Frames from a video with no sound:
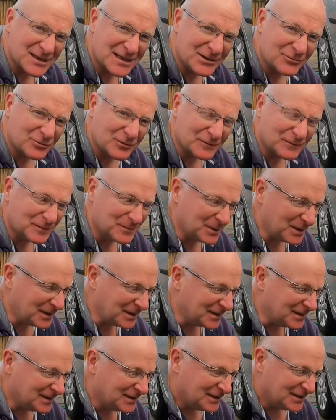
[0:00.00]
secret for
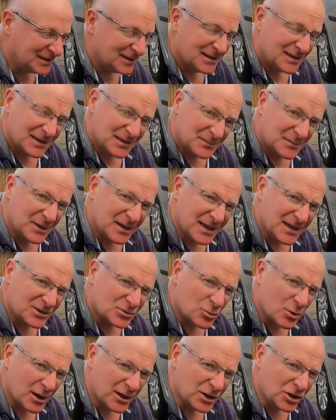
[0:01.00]
me, but it is
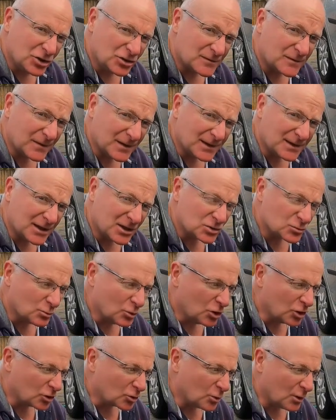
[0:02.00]
quite useful. It does
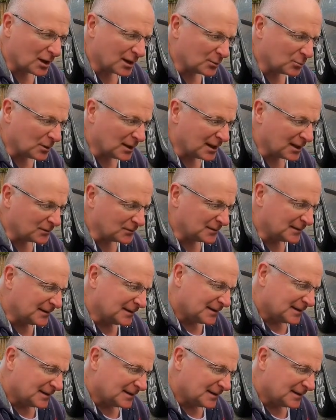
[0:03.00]
work quite well.